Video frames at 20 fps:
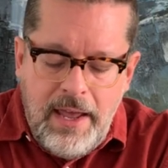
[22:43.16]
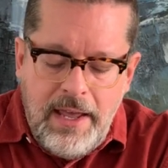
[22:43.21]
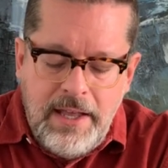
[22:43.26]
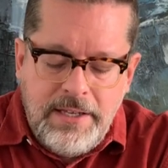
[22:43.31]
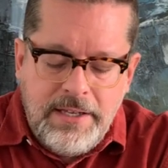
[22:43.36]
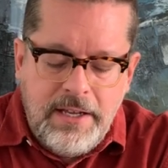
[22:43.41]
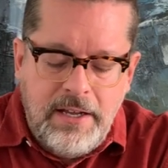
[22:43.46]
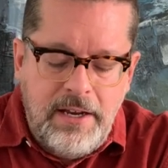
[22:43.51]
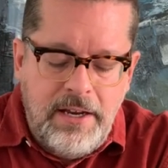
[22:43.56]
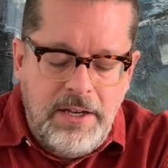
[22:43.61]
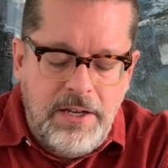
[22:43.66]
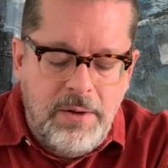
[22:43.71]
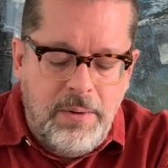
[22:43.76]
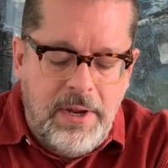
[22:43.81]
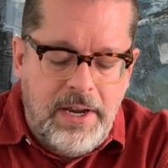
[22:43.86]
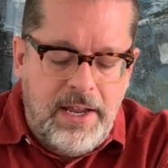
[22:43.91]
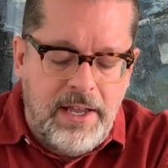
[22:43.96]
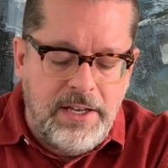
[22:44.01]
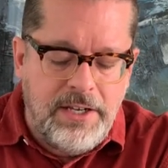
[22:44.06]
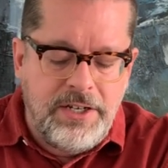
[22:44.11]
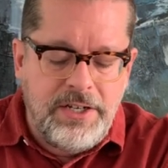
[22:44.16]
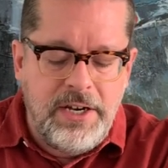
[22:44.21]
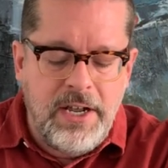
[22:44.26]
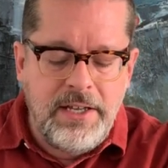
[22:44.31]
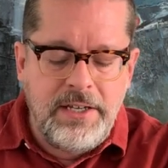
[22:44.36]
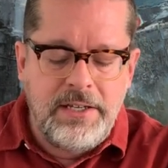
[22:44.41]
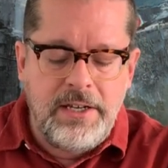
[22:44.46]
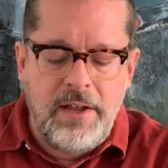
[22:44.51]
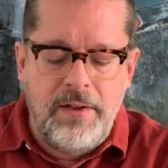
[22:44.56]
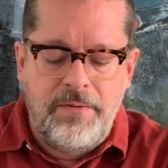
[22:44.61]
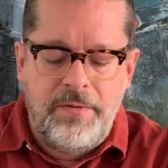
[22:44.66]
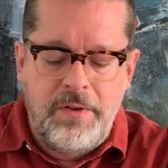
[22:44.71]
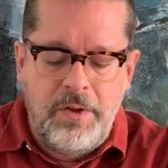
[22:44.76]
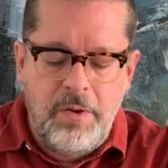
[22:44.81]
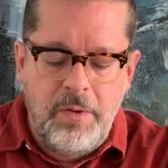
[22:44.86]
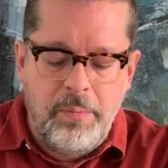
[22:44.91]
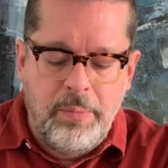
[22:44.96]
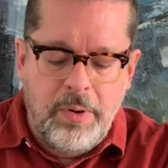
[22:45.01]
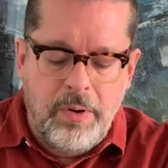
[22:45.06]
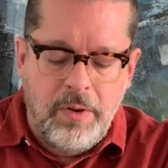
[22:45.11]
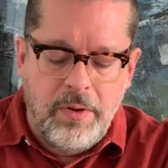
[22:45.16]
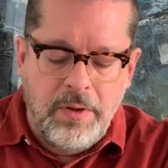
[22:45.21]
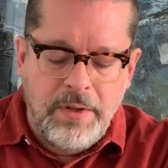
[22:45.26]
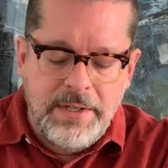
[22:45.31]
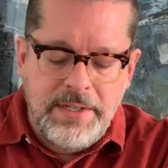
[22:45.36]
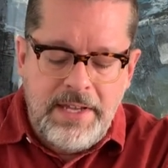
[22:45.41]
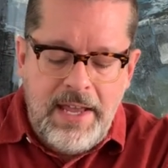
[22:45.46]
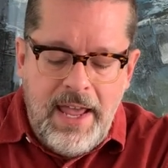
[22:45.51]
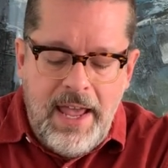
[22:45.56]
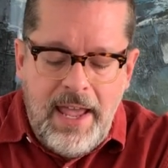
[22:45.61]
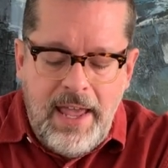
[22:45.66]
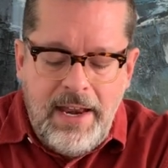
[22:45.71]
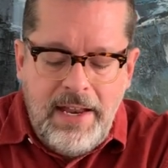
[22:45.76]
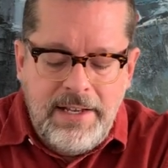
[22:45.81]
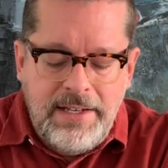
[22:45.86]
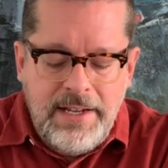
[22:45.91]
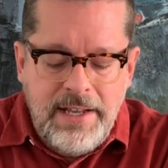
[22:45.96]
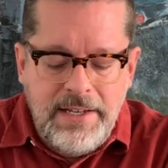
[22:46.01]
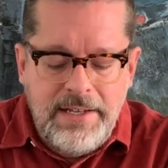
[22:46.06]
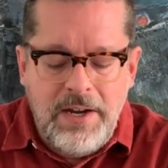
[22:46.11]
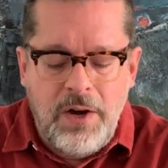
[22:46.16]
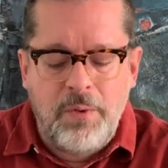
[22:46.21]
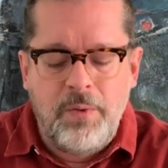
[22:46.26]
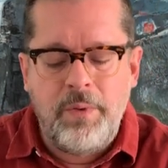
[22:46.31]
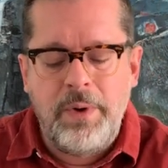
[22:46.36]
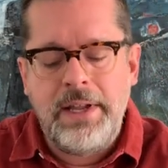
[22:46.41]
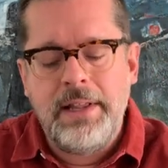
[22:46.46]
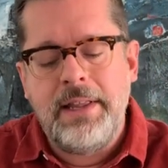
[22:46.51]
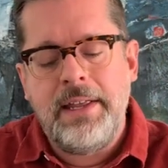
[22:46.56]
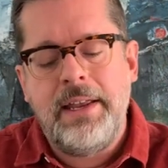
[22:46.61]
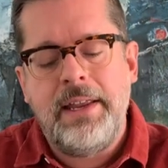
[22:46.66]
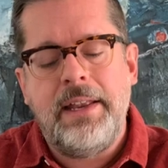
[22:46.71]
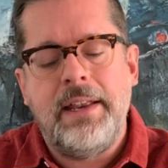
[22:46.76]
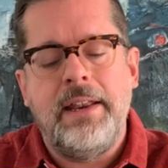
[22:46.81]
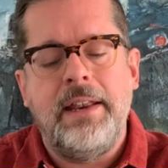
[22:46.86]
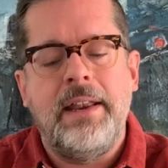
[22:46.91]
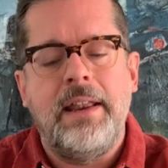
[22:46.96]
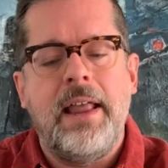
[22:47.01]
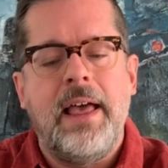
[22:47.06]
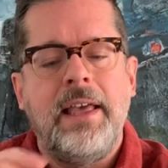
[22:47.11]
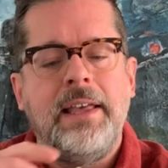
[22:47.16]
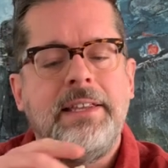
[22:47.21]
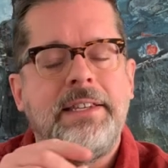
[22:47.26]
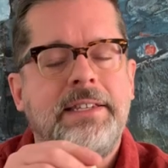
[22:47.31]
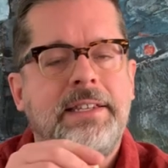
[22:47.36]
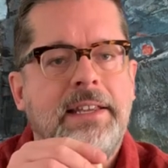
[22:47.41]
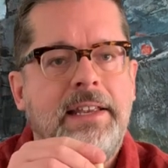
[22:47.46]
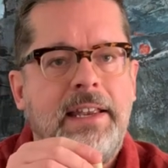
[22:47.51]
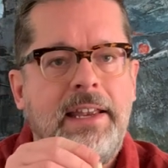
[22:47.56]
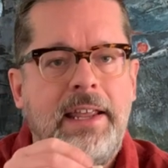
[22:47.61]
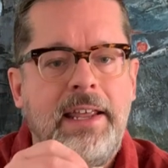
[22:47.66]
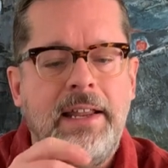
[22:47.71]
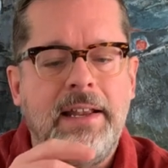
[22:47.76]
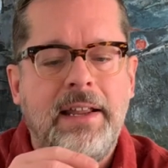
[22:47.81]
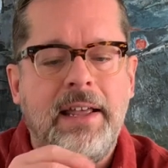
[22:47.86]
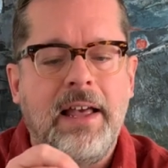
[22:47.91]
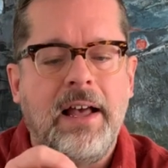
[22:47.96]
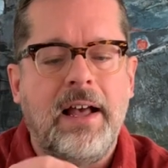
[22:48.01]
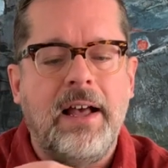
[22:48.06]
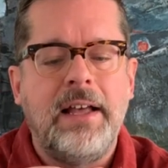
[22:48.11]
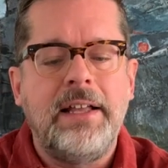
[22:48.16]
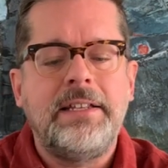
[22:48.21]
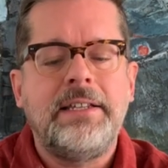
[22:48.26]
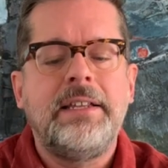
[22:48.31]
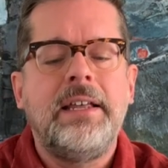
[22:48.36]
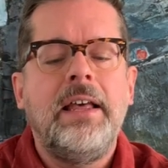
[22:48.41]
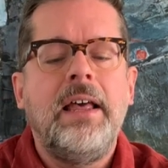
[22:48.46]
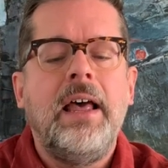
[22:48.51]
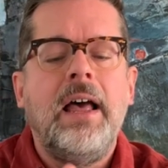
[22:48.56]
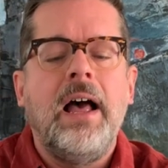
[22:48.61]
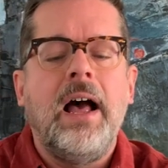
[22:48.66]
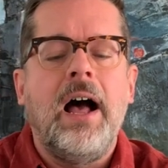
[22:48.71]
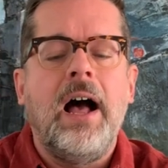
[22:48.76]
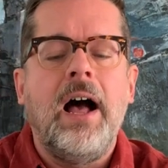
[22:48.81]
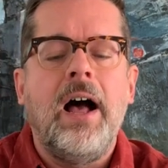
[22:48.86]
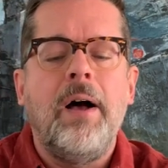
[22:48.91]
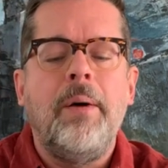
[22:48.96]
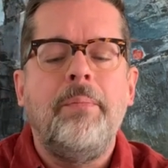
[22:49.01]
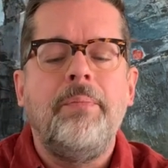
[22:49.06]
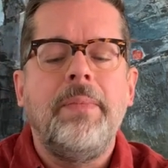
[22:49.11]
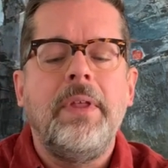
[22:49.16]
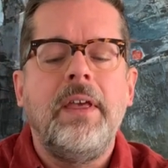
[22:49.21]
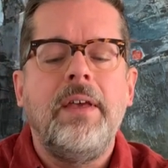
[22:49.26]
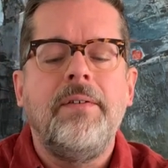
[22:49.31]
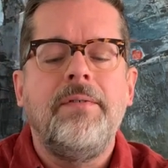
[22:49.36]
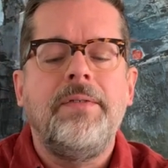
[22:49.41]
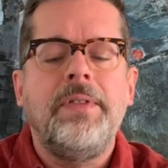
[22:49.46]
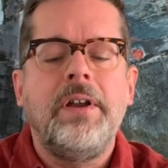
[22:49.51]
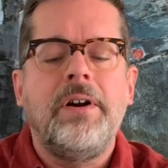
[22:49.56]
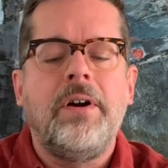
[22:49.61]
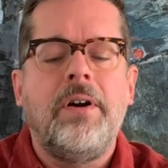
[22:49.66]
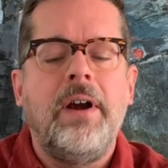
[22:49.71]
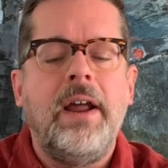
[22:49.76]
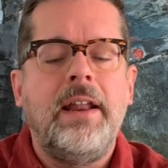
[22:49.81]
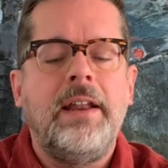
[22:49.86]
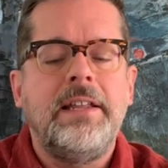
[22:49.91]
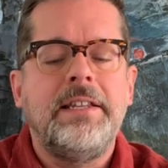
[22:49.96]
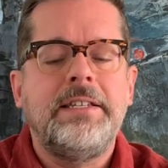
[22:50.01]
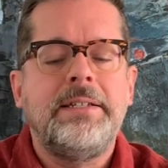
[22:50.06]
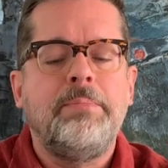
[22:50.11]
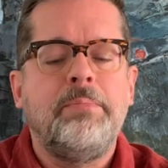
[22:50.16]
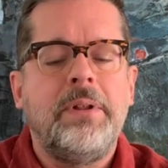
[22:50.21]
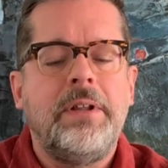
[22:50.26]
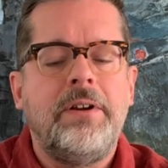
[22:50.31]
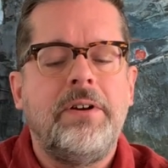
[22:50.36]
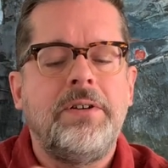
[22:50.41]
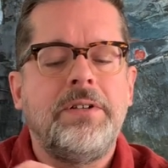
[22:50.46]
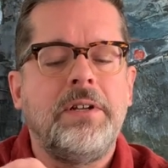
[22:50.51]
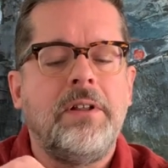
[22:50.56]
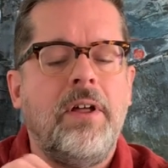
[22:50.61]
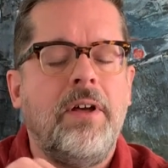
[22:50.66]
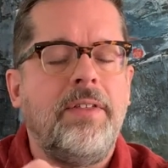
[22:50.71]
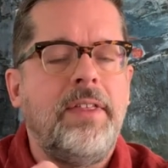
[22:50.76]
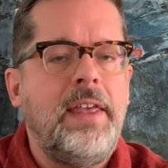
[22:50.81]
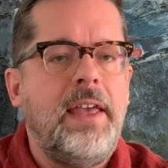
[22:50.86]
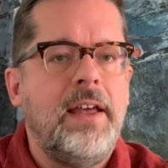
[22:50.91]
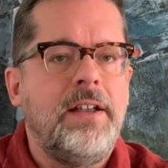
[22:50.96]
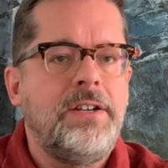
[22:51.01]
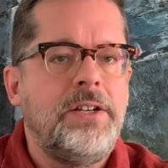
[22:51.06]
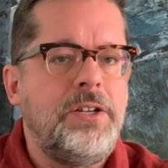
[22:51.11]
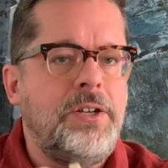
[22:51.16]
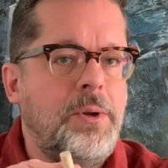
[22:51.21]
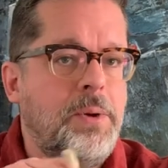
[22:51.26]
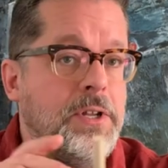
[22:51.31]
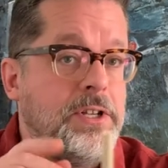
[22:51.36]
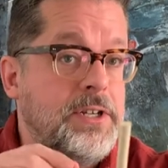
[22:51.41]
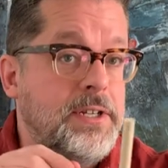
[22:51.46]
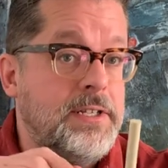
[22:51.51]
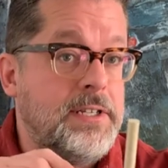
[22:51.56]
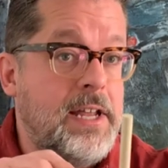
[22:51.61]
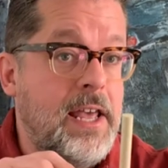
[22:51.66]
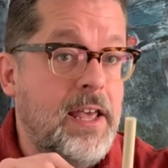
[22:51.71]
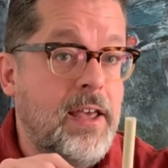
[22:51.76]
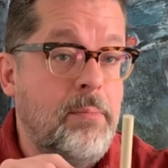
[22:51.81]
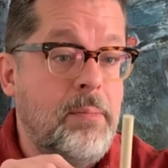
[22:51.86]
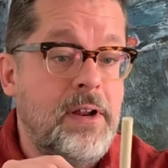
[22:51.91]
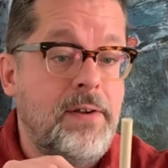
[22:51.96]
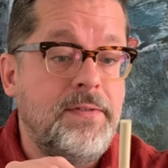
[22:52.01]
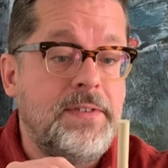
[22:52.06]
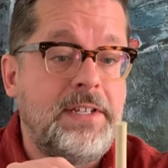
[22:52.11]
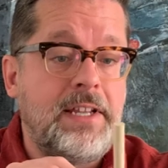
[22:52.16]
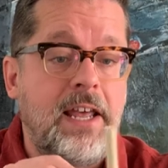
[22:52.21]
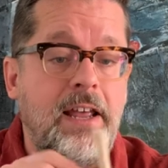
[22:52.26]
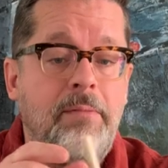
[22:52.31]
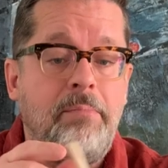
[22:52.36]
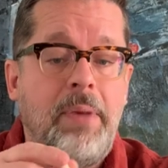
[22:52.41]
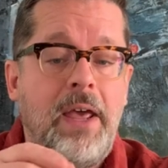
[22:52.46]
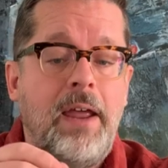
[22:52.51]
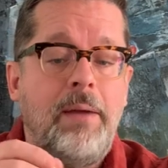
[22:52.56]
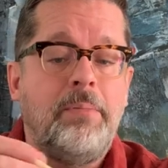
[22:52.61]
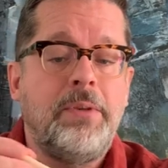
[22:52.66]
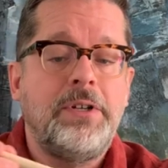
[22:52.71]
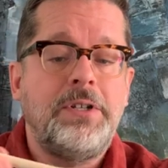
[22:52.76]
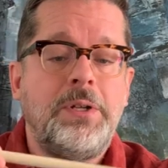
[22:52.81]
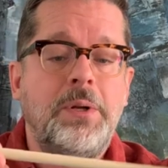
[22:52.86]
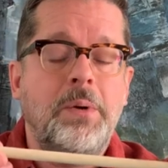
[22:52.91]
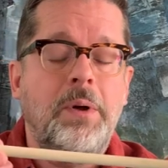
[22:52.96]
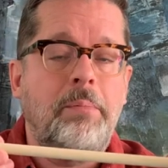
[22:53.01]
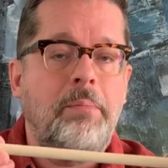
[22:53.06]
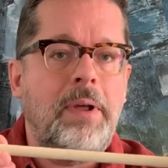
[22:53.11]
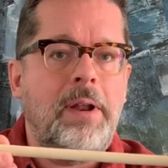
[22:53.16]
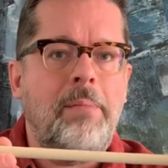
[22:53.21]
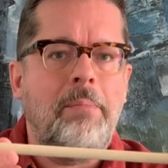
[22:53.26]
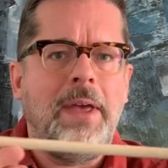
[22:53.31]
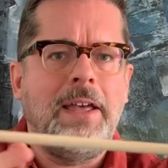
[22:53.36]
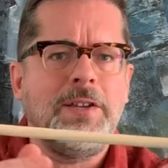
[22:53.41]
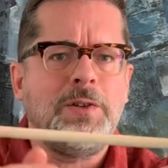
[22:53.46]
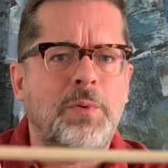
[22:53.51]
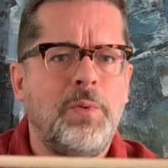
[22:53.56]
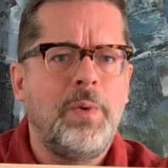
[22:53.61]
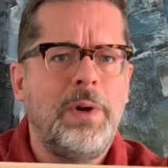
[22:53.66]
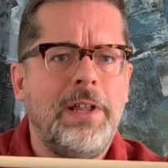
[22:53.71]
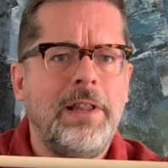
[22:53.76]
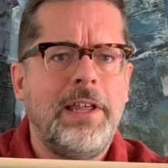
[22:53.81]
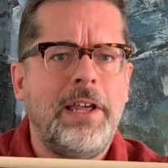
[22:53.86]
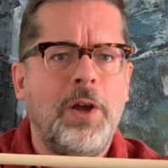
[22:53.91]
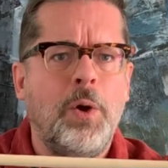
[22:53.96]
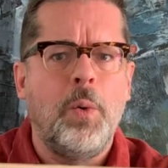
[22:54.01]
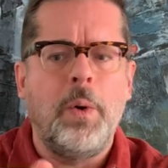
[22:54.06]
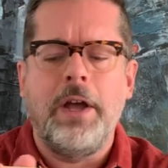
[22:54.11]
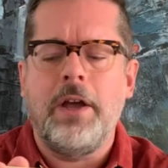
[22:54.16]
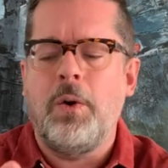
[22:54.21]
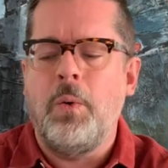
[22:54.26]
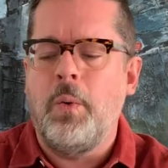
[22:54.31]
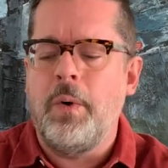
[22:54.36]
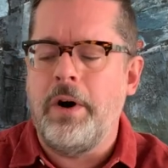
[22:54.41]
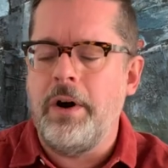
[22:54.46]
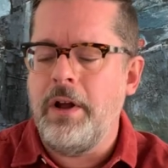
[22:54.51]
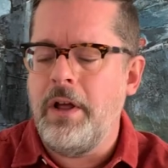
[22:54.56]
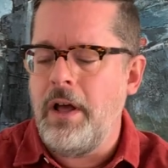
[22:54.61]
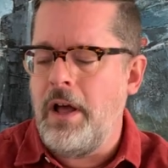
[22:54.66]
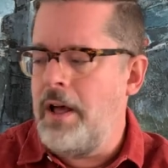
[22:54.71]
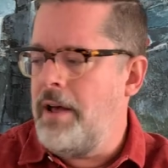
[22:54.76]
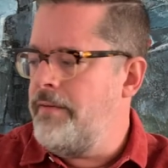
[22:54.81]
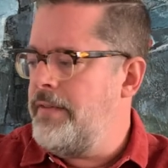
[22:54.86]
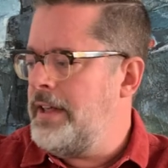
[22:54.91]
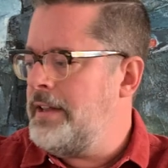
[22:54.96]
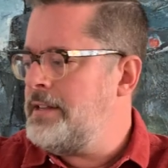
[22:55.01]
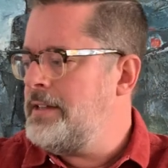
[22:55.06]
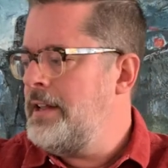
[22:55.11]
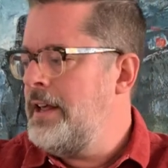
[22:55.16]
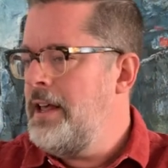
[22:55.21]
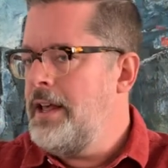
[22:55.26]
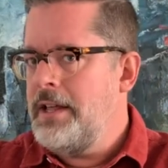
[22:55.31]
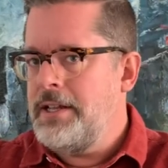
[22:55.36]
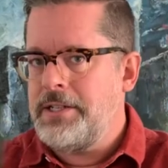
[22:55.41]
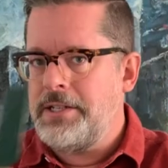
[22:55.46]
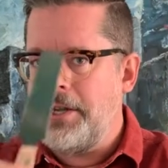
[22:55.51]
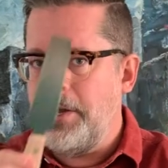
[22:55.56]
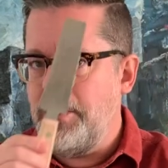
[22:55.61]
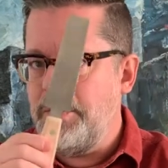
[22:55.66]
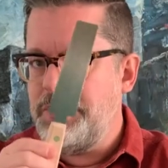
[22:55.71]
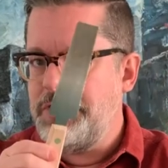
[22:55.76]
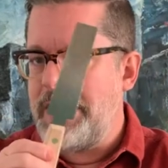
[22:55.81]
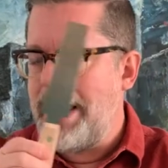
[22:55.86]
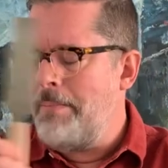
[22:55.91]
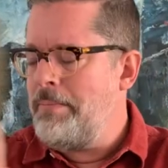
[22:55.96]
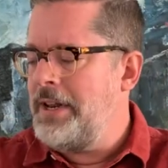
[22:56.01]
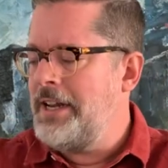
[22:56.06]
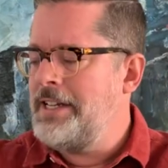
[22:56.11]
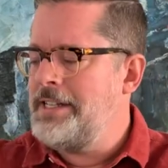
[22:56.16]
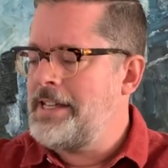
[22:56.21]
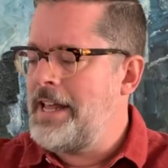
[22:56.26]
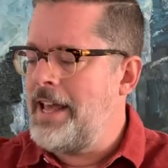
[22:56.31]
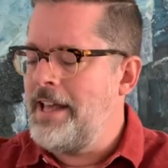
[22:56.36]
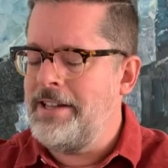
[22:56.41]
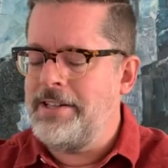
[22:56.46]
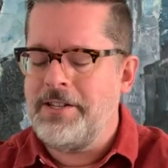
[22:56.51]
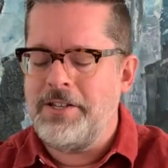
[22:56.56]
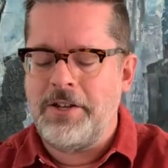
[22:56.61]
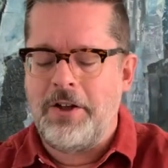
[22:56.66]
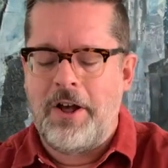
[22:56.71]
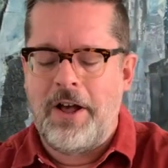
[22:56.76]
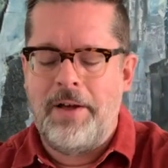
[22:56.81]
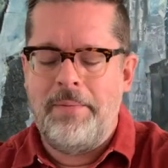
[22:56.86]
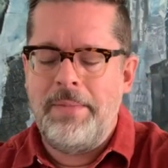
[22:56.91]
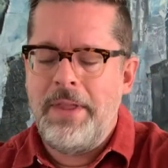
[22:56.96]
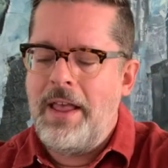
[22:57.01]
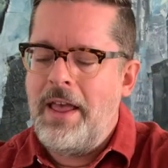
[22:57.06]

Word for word: it's going to do it in just a few pulls. And it does a really nice, neat cut um, if there are any splinters along the edges, you could just take a bit of sandpaper to it, but it makes really quick work of it. So Japanese handsaw.